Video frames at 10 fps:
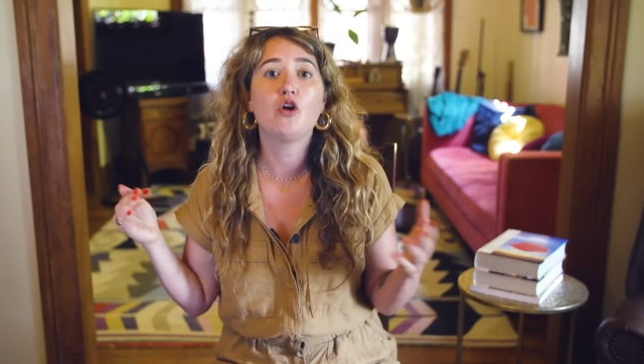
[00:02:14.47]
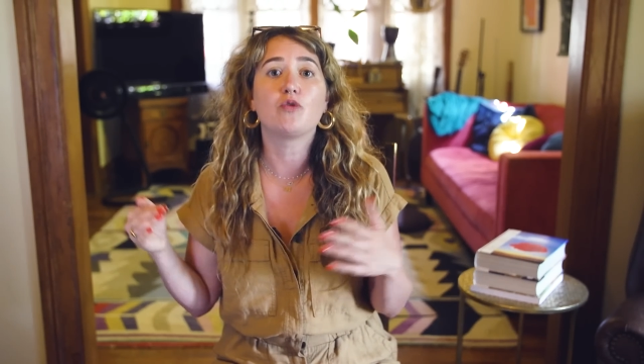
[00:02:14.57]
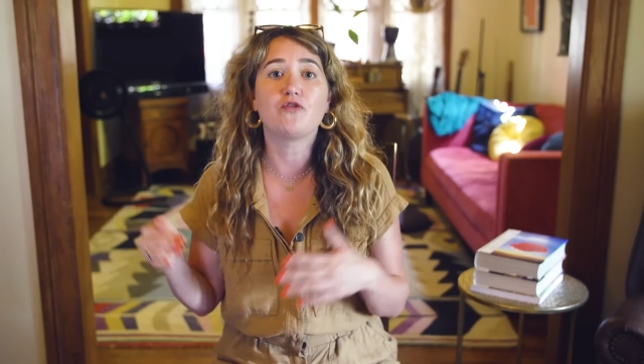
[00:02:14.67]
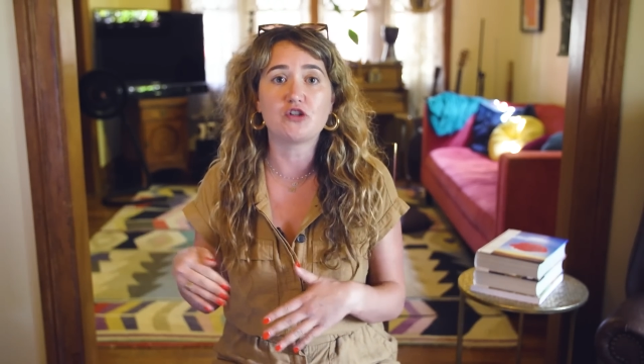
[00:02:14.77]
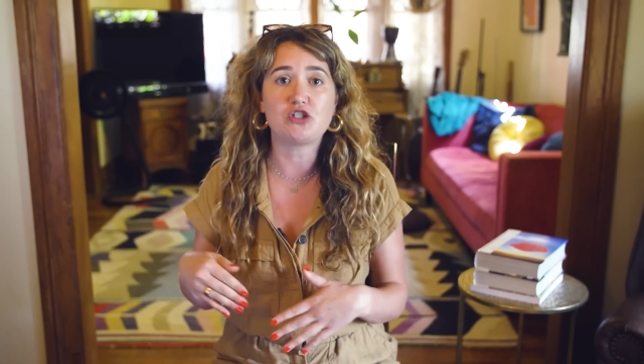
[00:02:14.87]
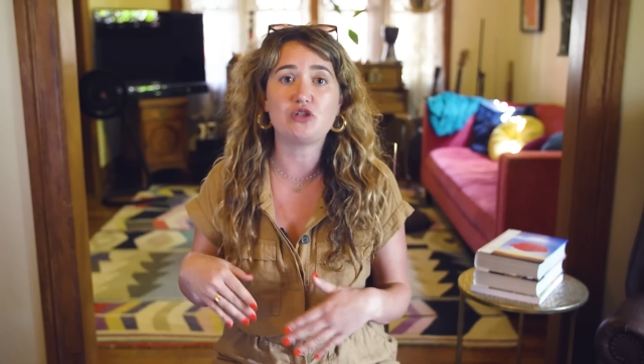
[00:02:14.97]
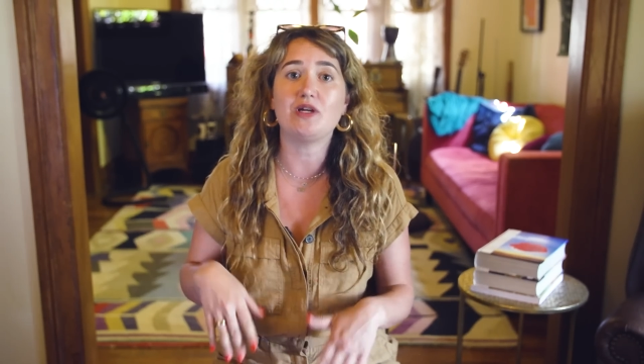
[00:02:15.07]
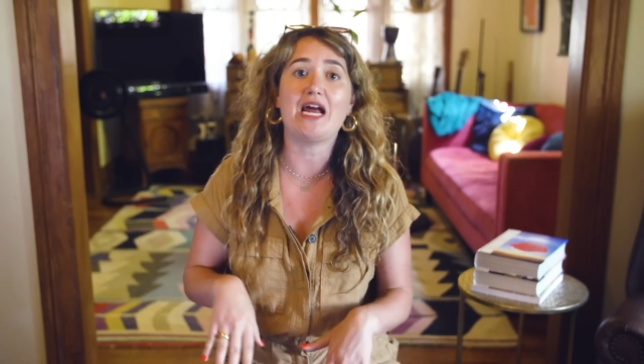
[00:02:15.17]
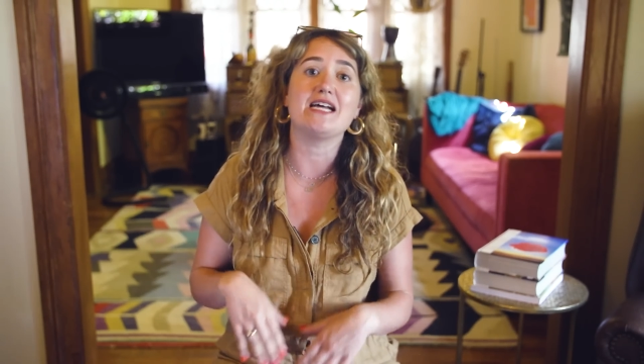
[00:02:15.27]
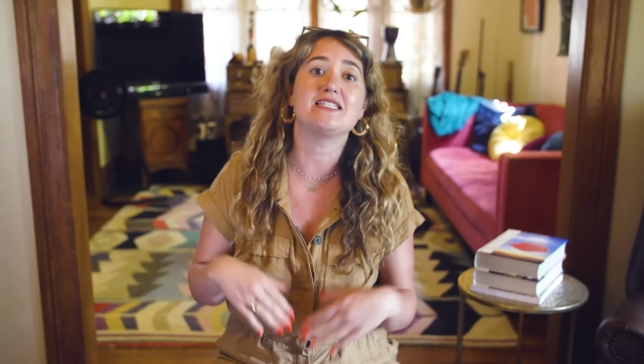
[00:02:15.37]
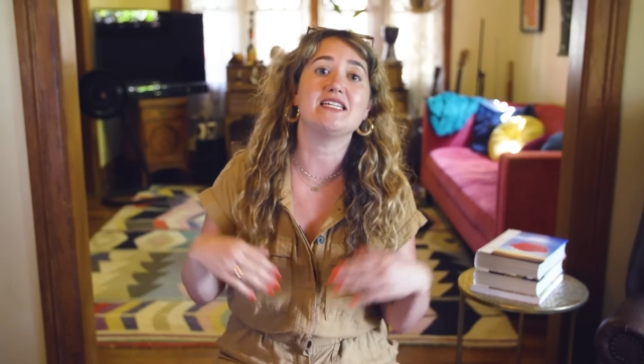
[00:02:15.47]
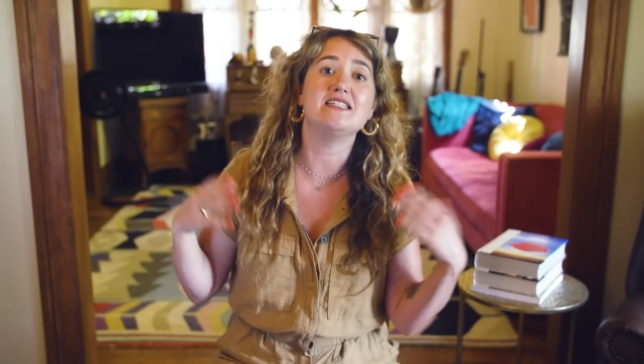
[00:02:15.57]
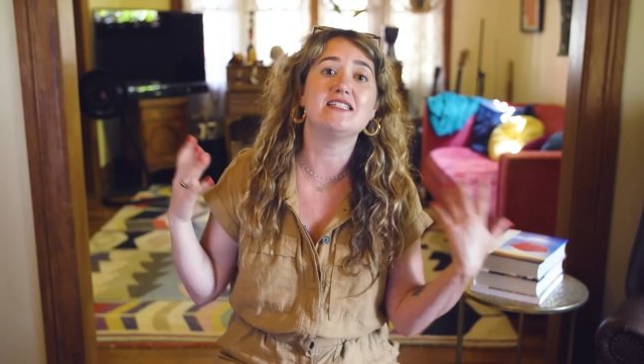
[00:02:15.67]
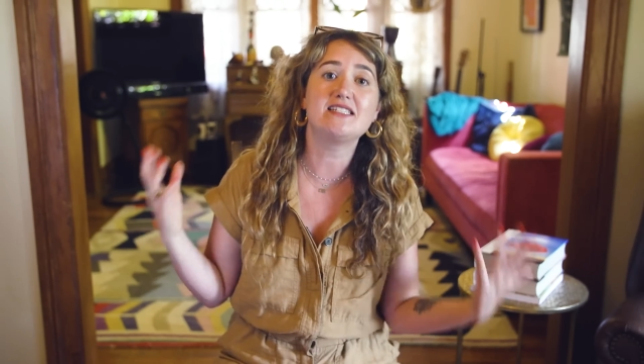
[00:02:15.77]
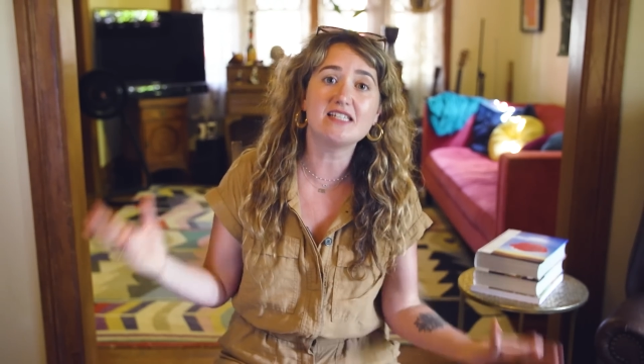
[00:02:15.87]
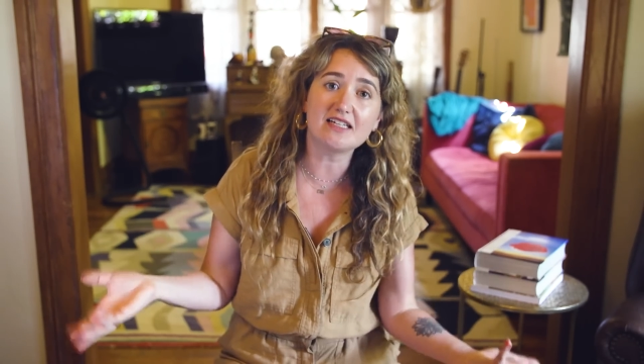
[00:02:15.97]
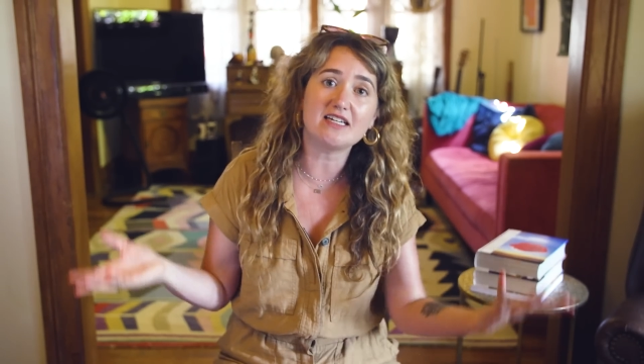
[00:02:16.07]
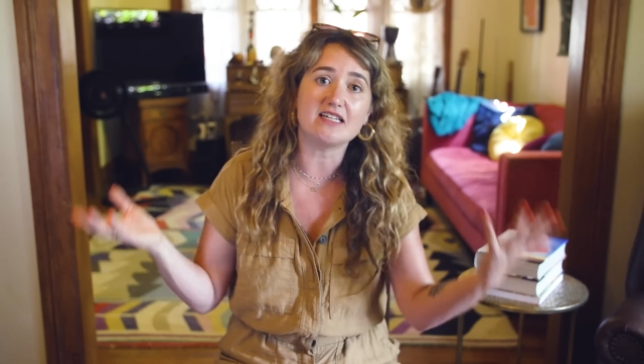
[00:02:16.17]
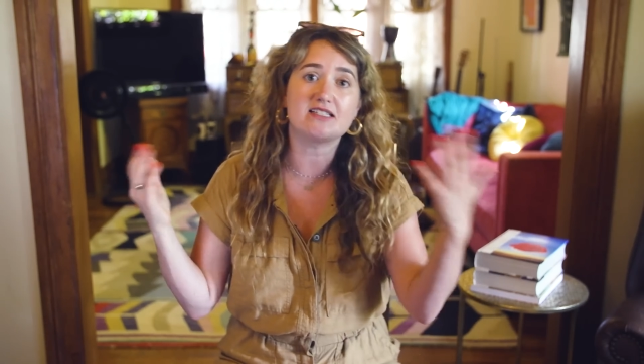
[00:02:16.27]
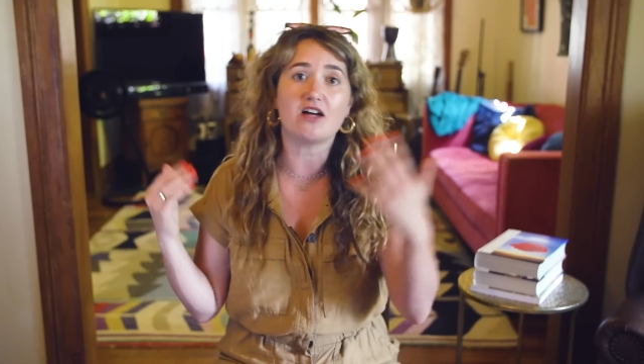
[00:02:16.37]
refers to it as
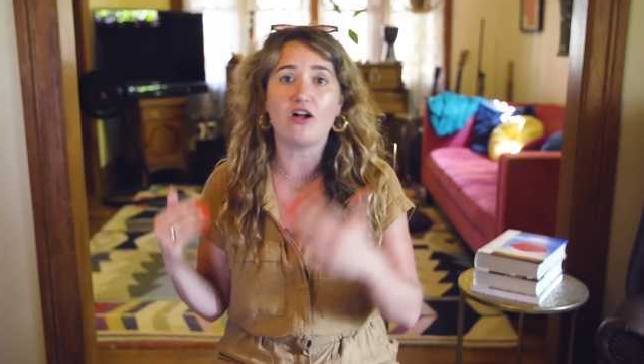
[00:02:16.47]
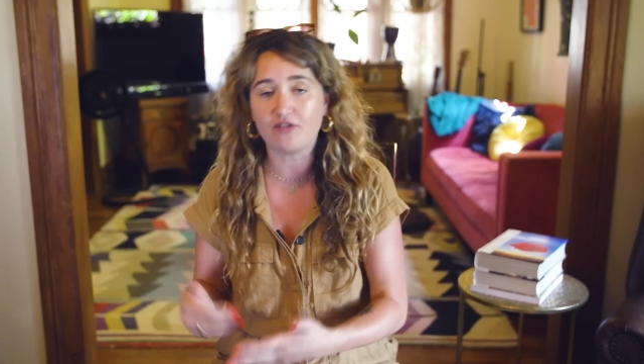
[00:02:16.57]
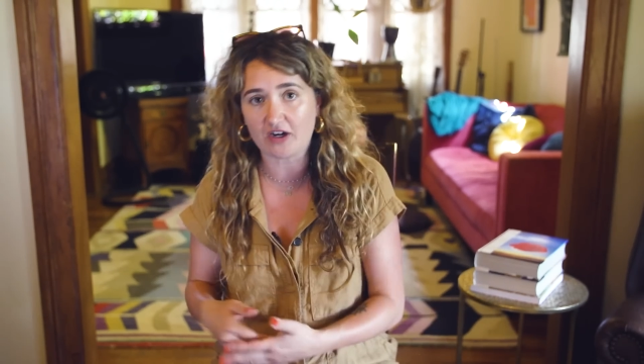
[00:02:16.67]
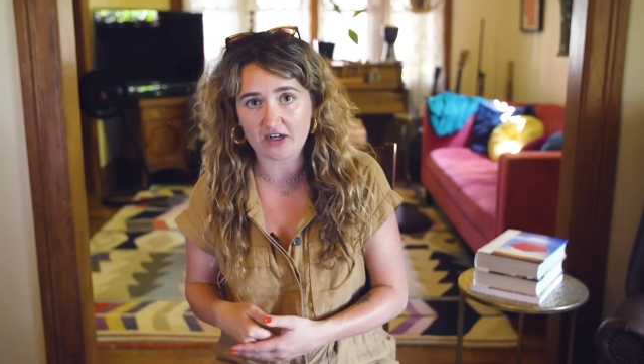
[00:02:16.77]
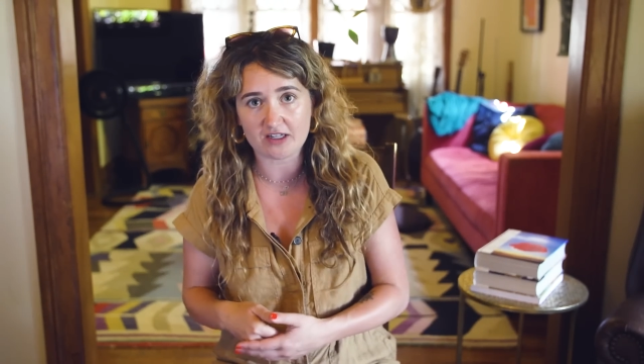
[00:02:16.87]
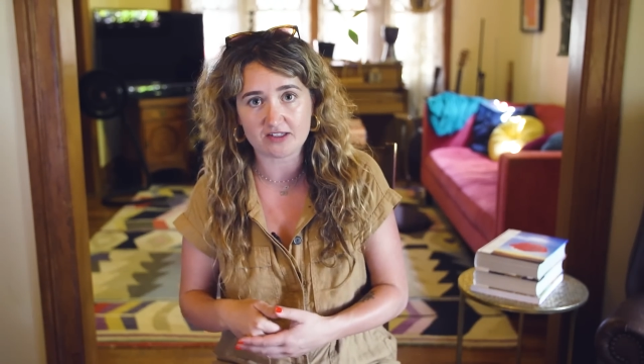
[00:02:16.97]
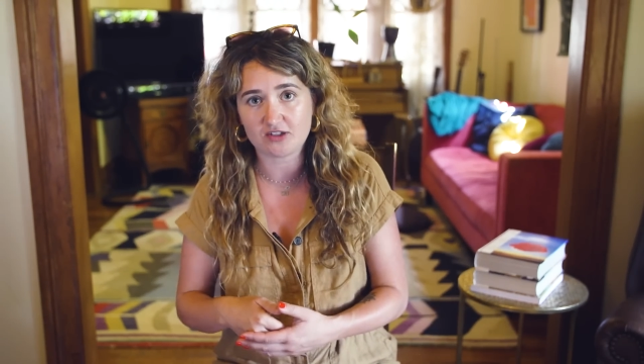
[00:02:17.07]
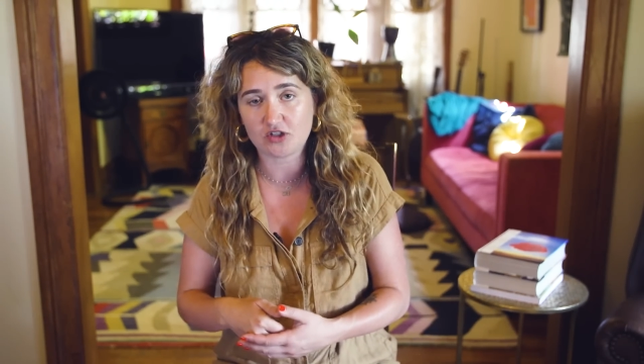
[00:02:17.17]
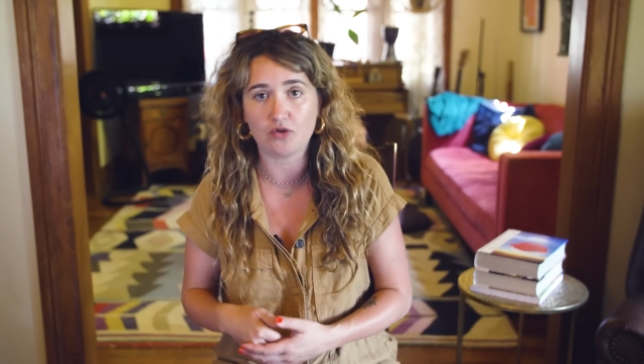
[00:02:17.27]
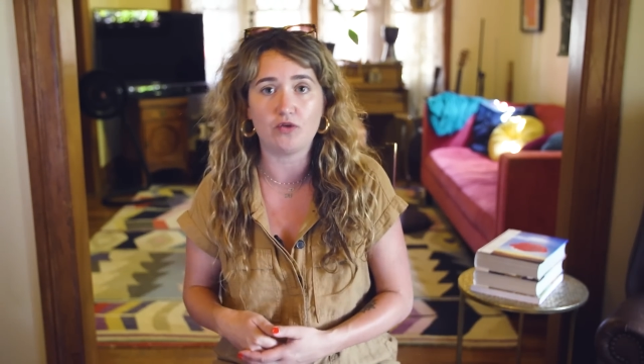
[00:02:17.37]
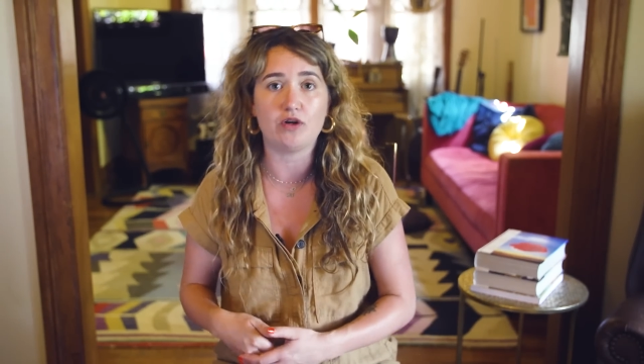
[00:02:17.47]
Incilius alvarius toad,